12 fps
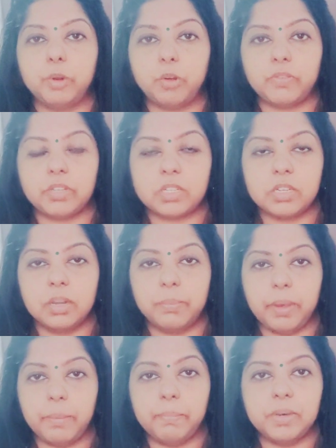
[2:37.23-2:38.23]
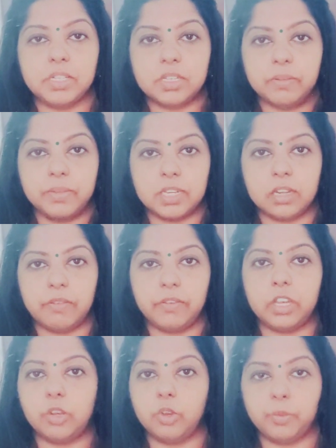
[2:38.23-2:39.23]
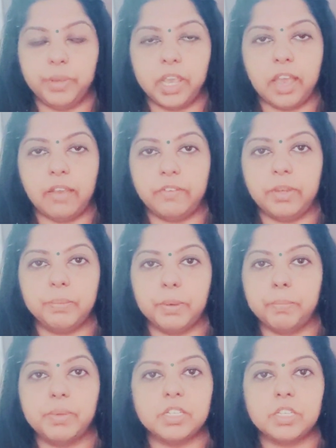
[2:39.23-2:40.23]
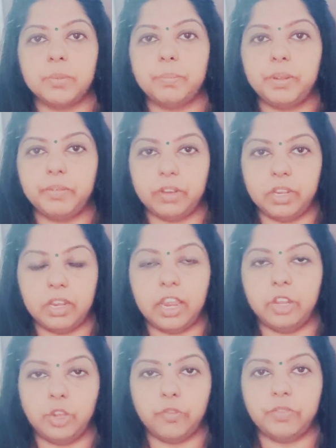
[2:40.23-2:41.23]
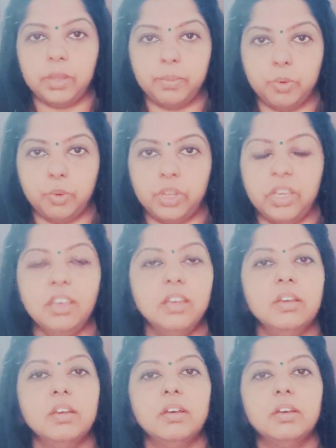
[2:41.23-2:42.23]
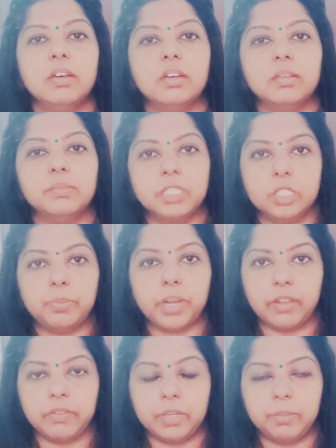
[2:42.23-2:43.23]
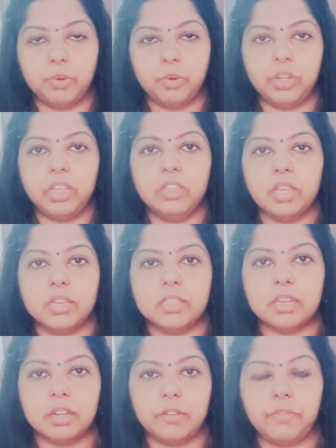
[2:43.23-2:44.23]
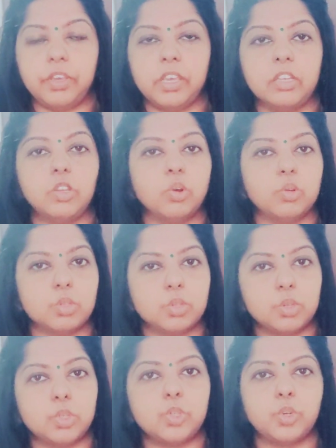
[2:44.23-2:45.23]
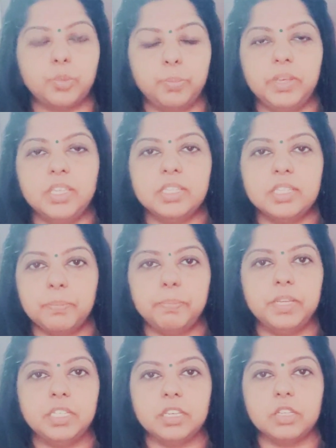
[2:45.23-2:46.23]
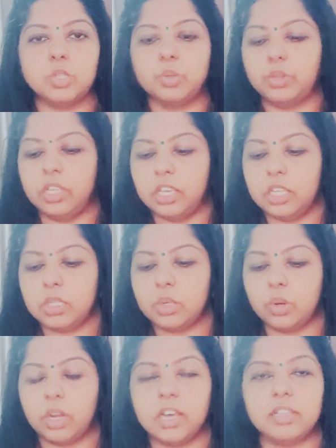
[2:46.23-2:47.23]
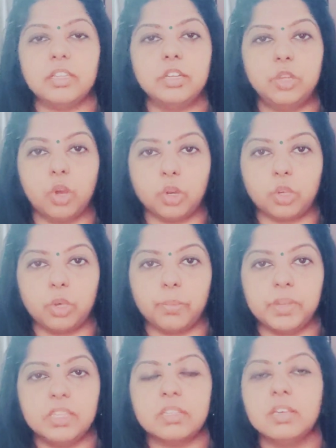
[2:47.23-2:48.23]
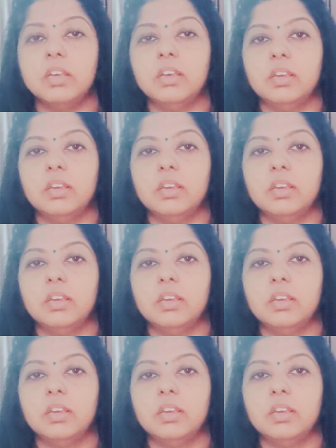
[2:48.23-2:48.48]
professional membership certificate. You will be having membership in any of the body, means private body. That certificate also should be submitted. So these all are the documents